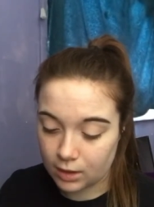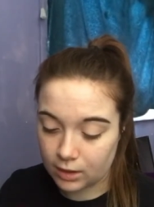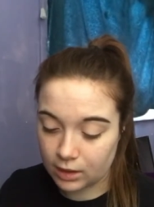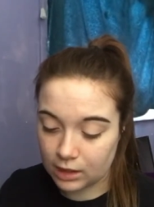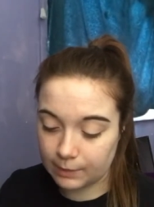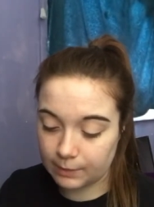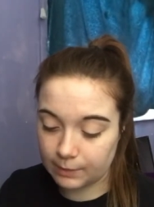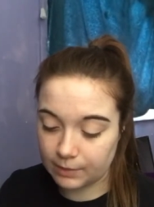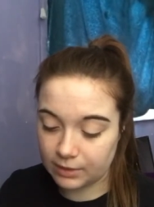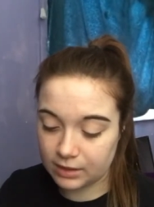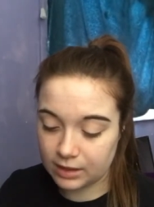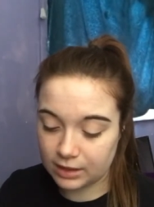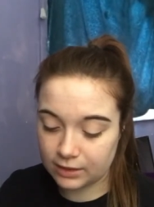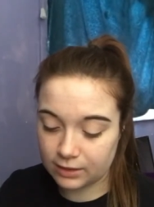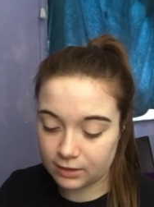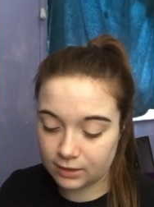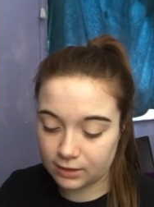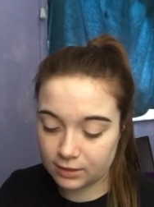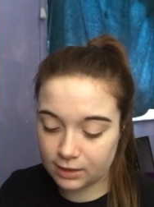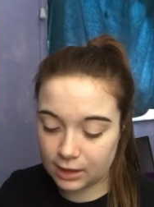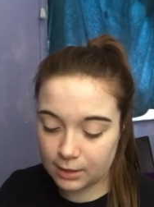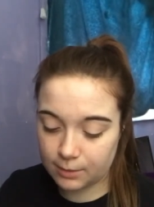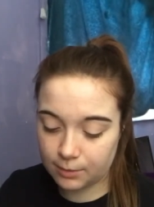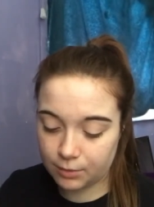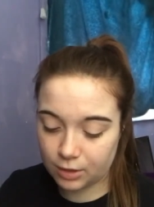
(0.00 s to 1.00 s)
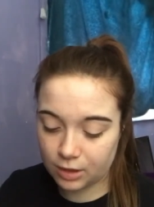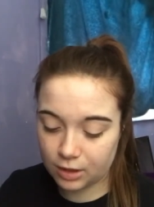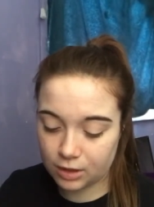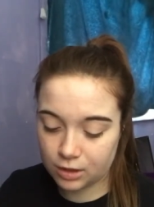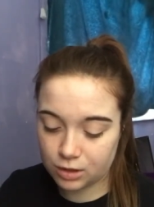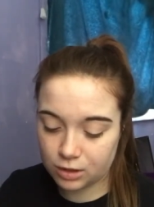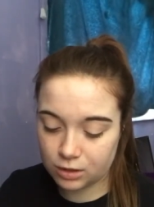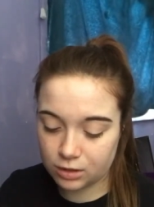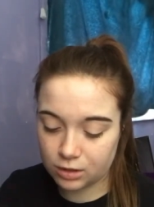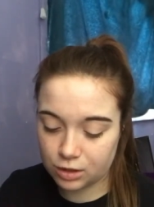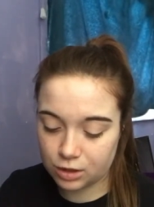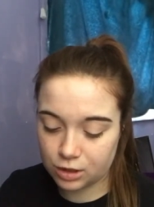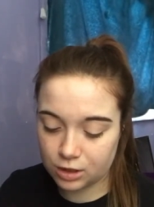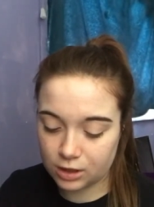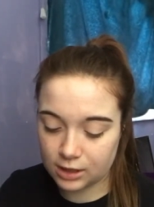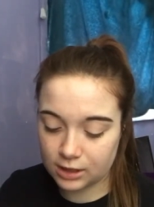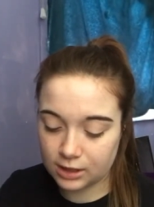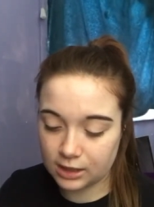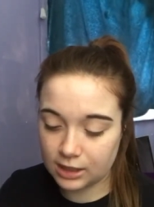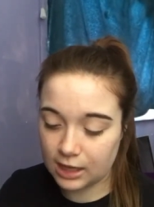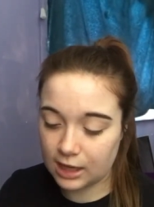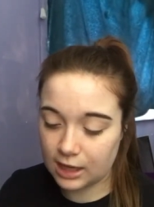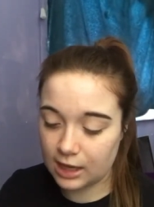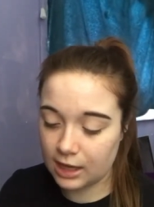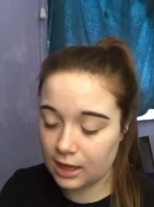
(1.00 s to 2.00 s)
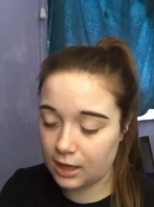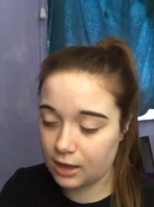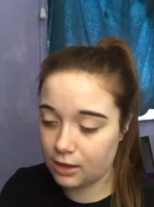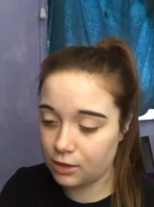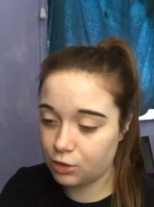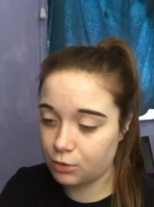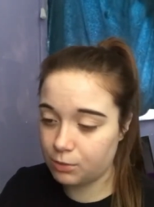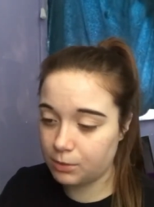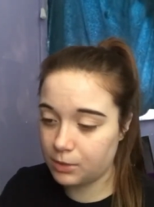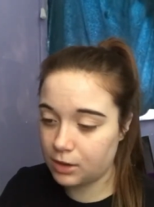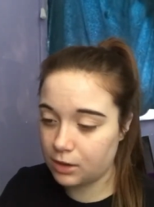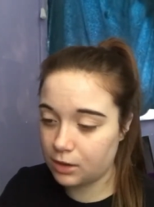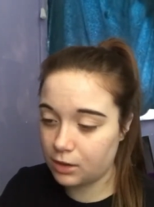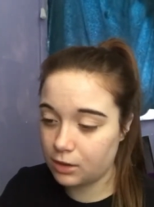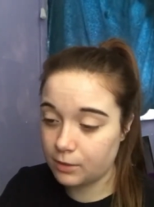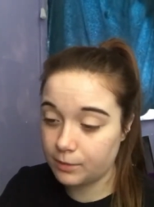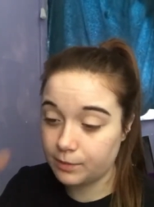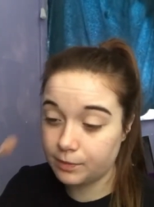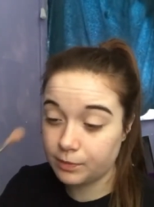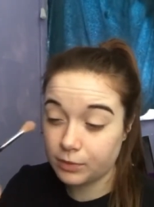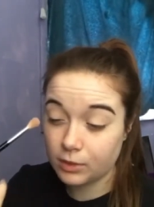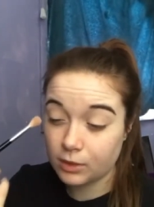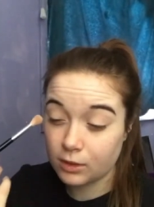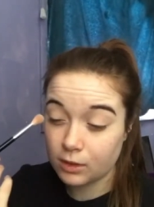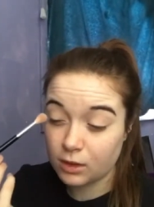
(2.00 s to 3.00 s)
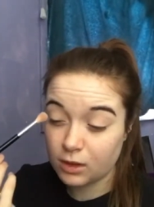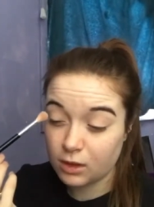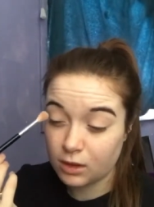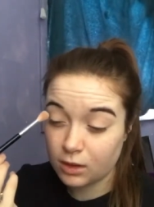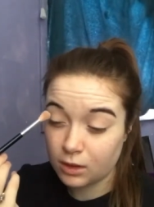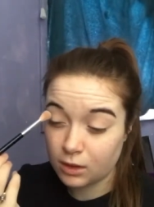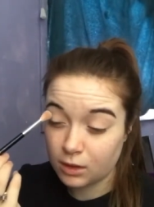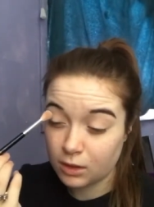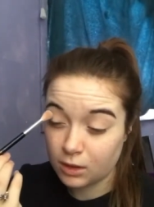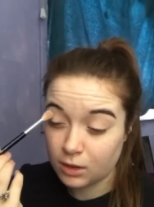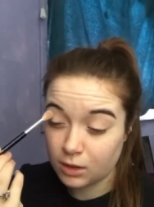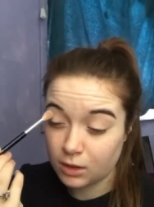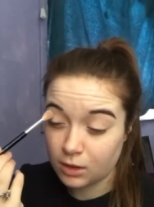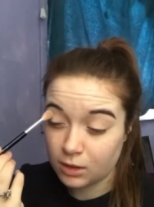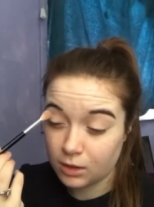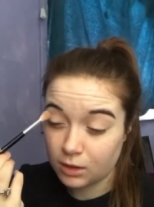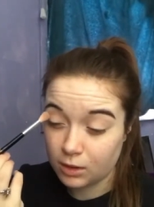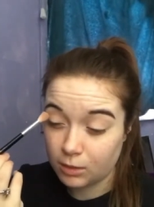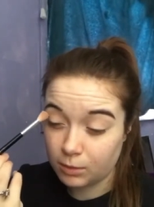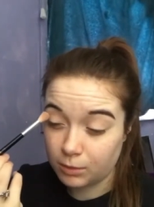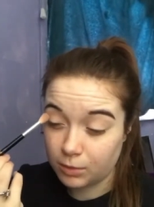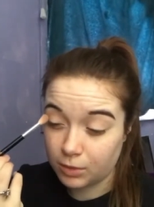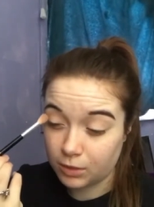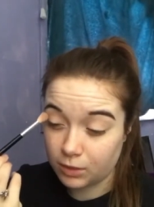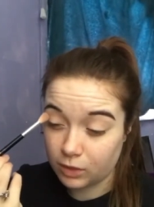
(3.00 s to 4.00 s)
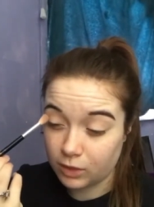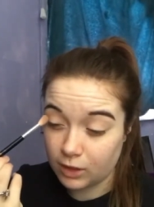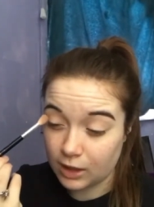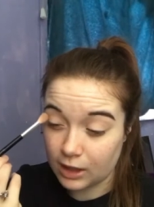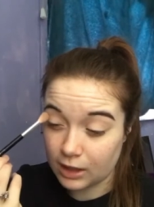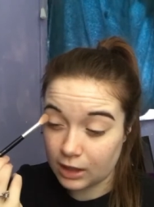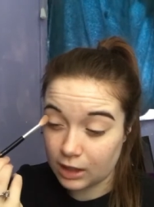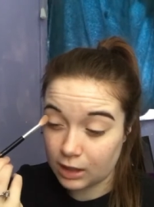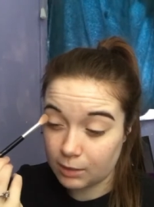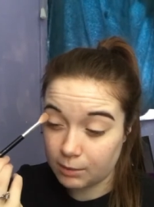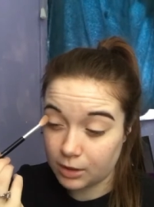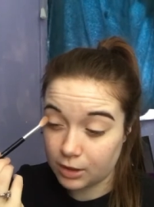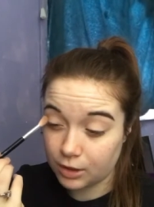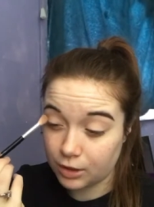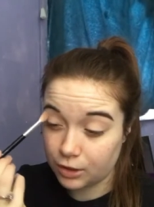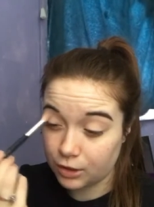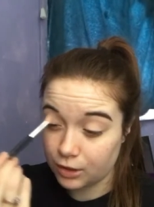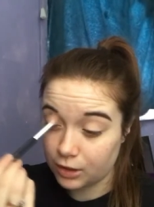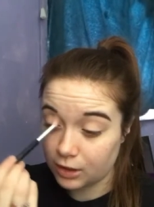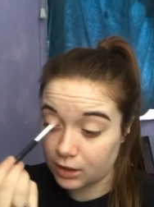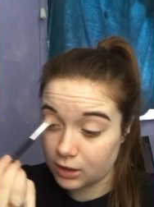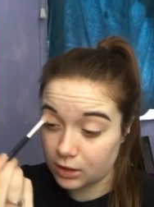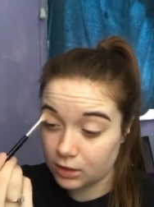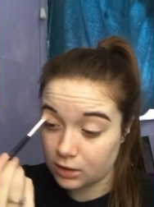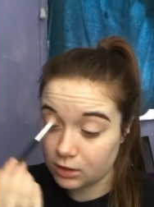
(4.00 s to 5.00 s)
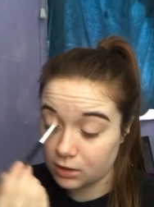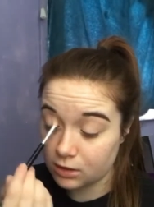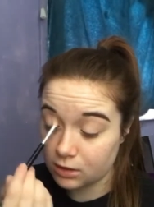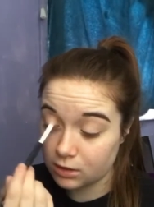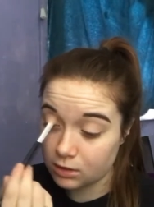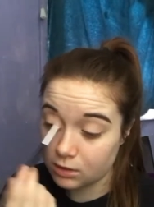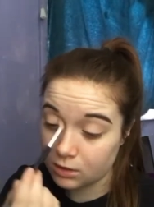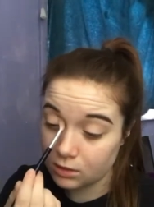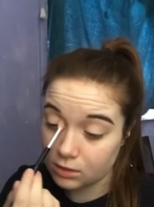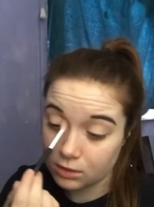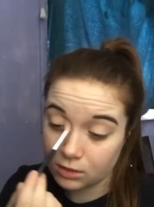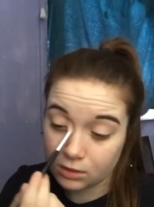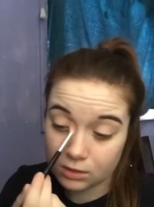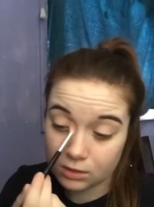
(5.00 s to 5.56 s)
And then I'm going to take the same brush in the shade Cashmere, put that on my crease.